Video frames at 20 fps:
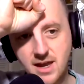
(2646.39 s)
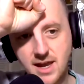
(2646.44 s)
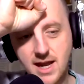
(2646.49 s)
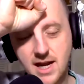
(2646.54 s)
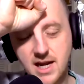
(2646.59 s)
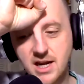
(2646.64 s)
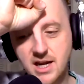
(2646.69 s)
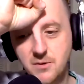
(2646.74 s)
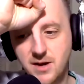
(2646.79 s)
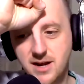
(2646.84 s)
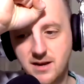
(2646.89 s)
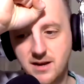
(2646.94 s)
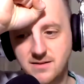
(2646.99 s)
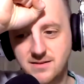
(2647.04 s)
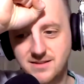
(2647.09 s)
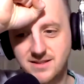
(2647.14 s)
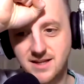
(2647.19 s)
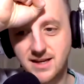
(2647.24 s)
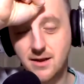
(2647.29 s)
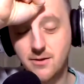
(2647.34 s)
And anyway,
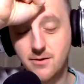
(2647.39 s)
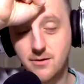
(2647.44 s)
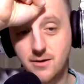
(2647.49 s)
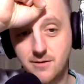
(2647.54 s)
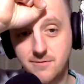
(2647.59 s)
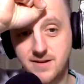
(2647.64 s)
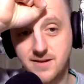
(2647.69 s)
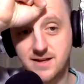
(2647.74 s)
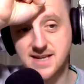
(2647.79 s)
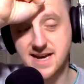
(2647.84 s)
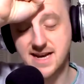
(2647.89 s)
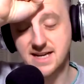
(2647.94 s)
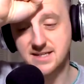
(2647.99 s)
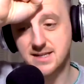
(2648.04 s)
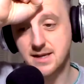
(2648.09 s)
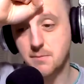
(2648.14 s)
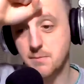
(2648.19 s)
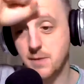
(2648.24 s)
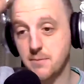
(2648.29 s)
together they're fantastic.